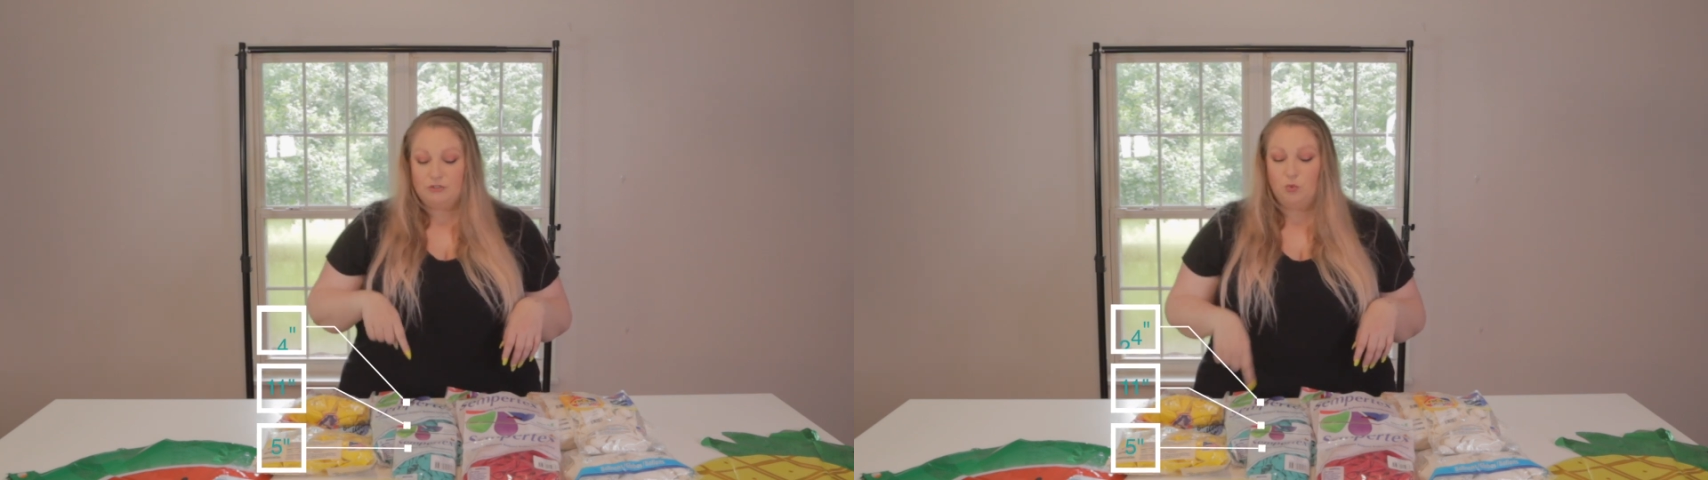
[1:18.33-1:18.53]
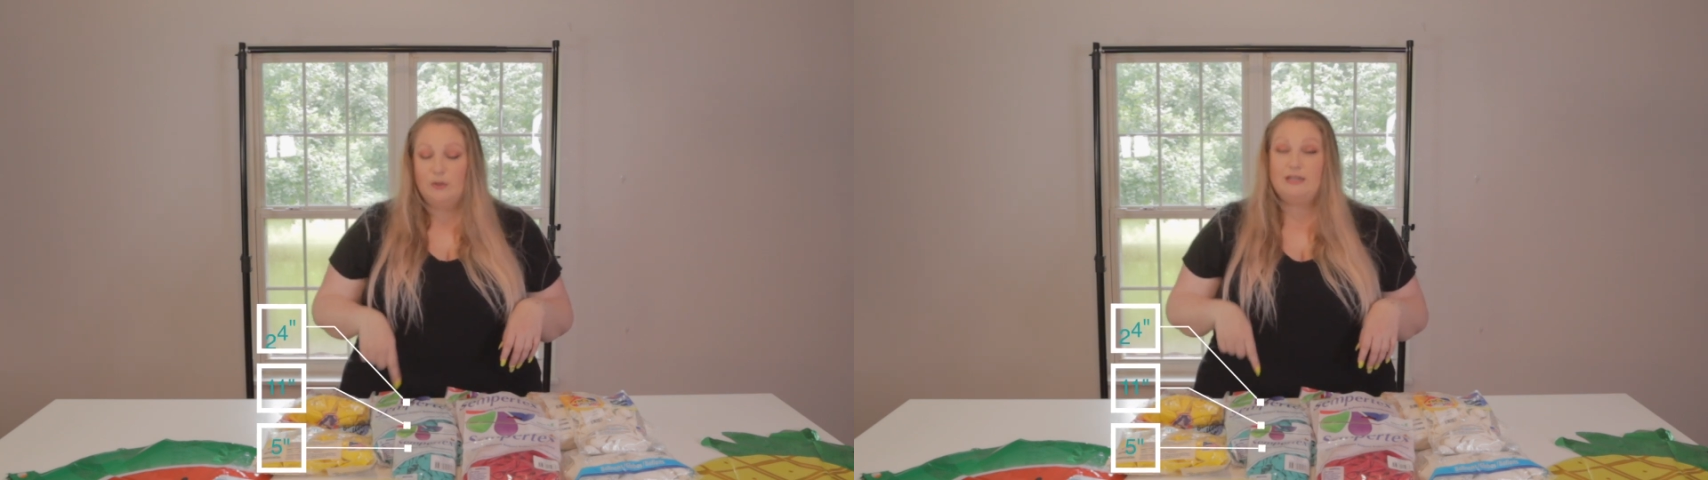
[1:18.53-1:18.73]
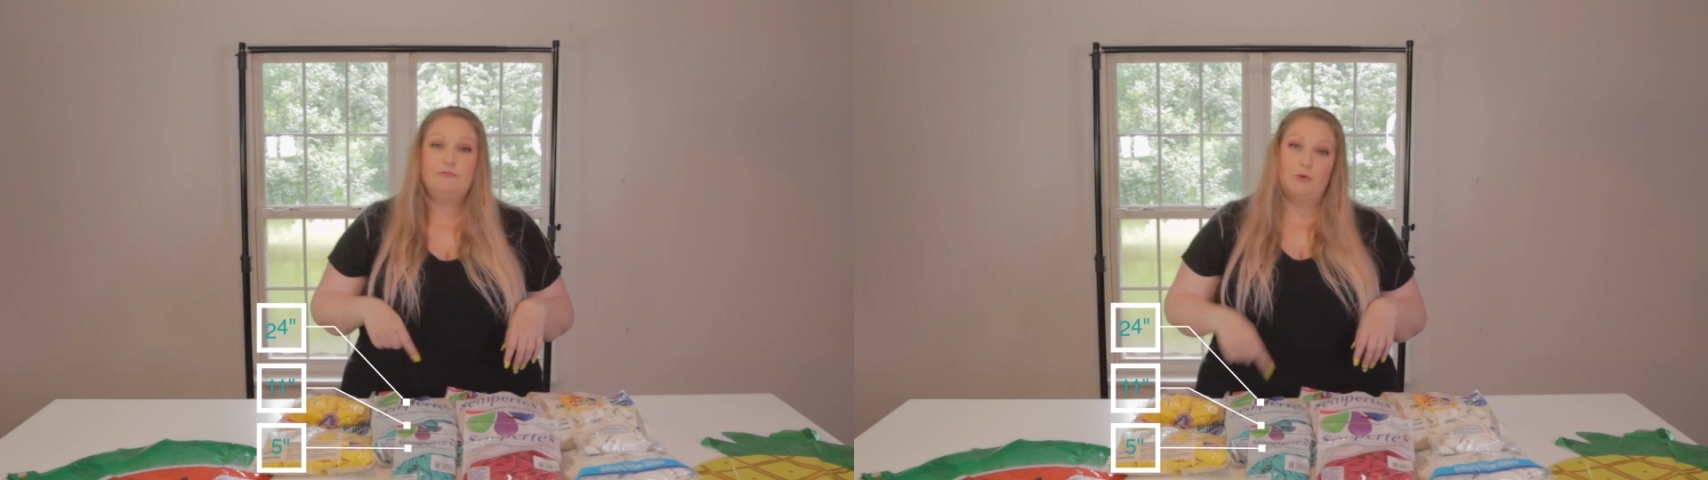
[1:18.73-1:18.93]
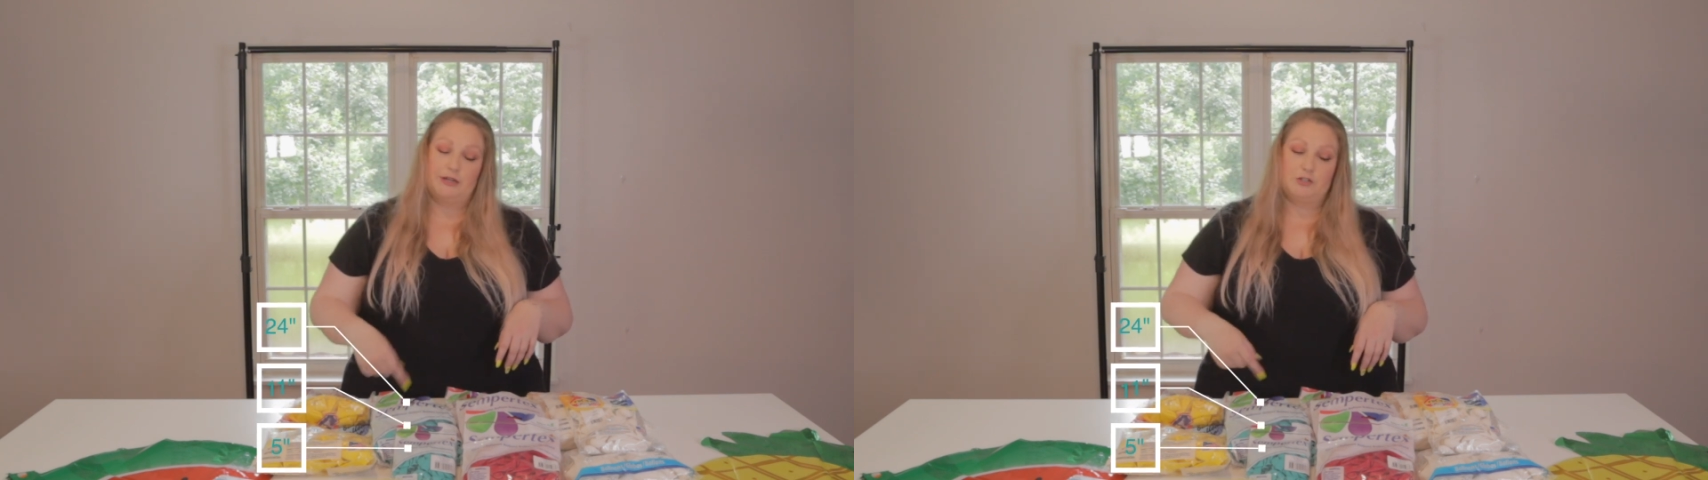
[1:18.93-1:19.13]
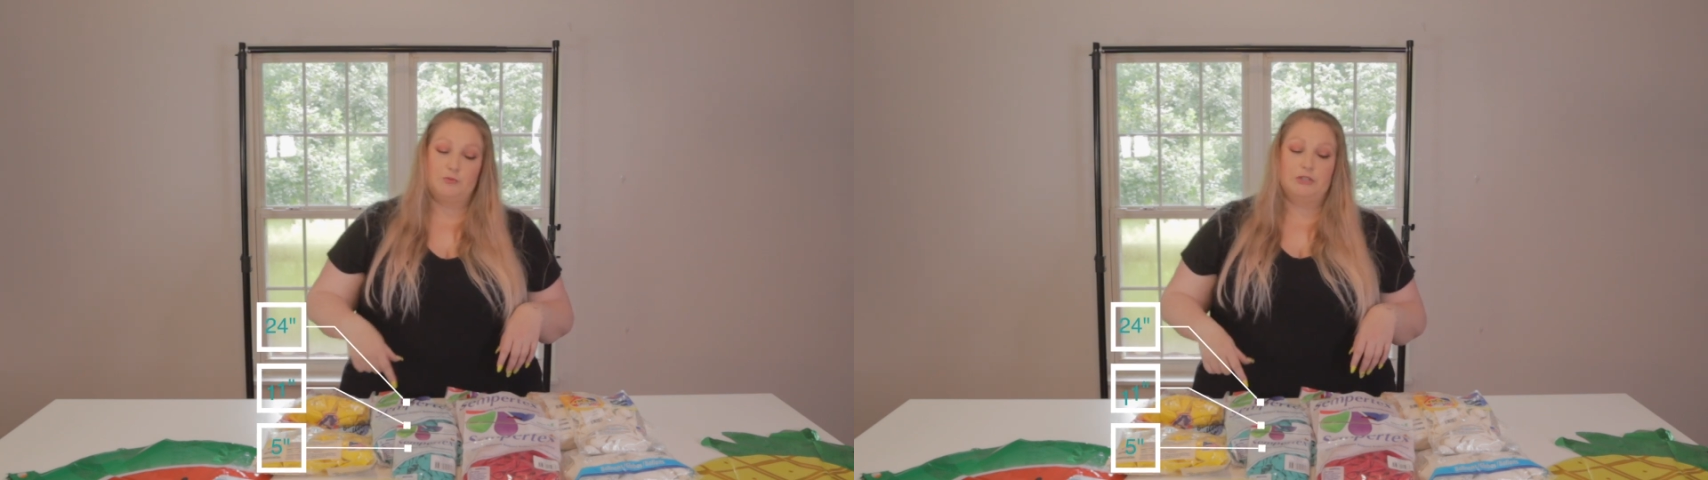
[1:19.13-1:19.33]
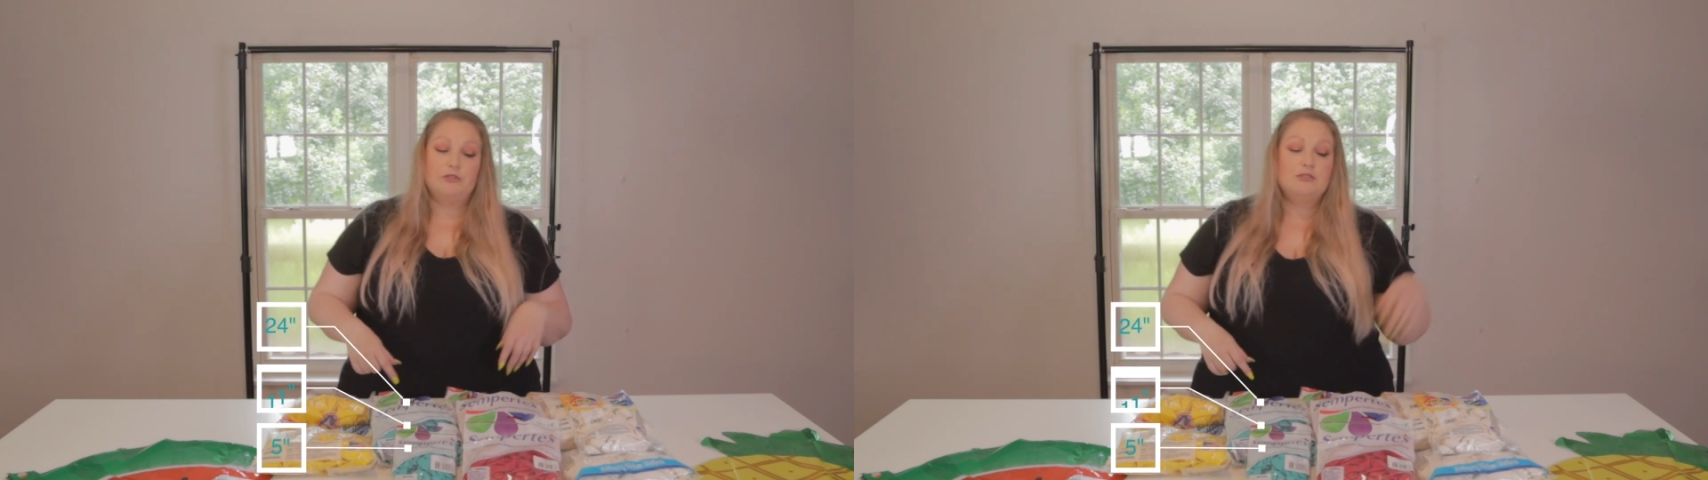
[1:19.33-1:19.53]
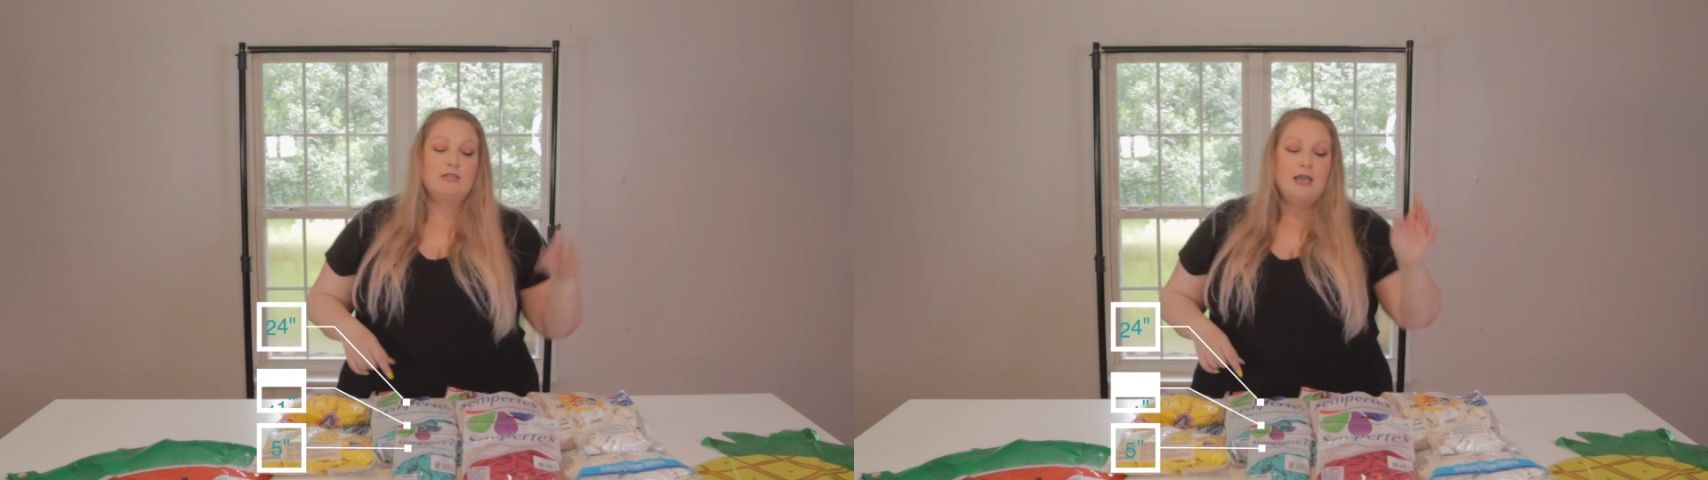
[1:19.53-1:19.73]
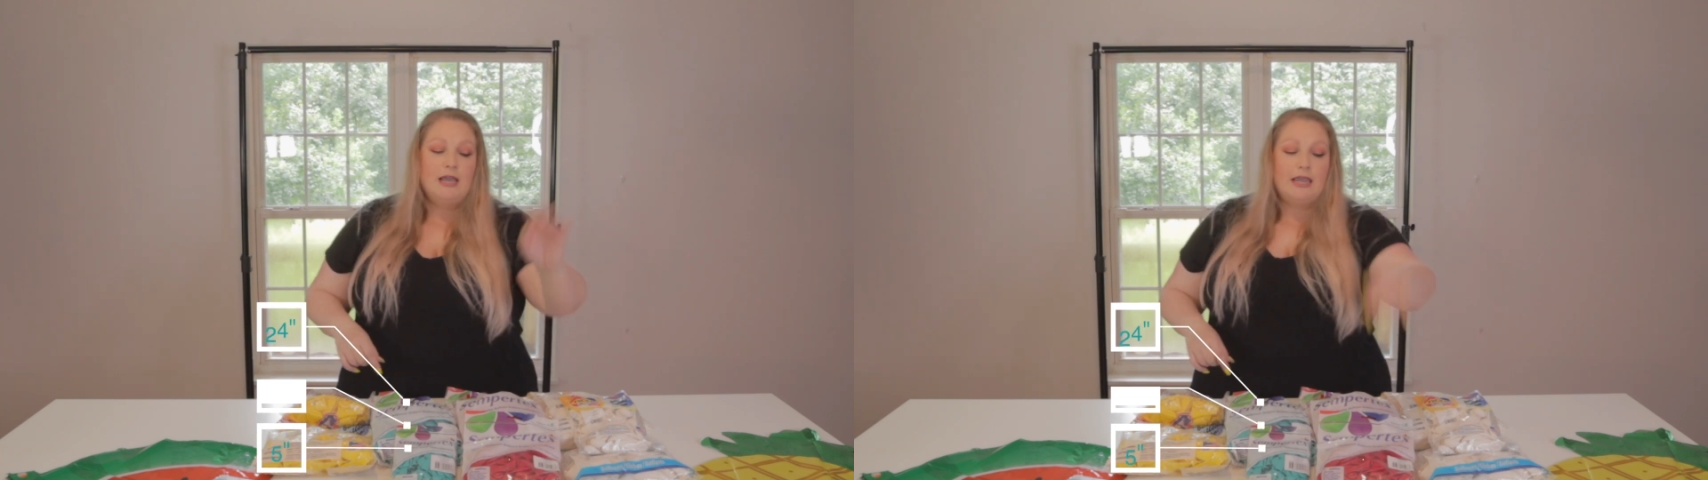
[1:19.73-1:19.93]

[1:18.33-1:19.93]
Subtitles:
24-inch balloons.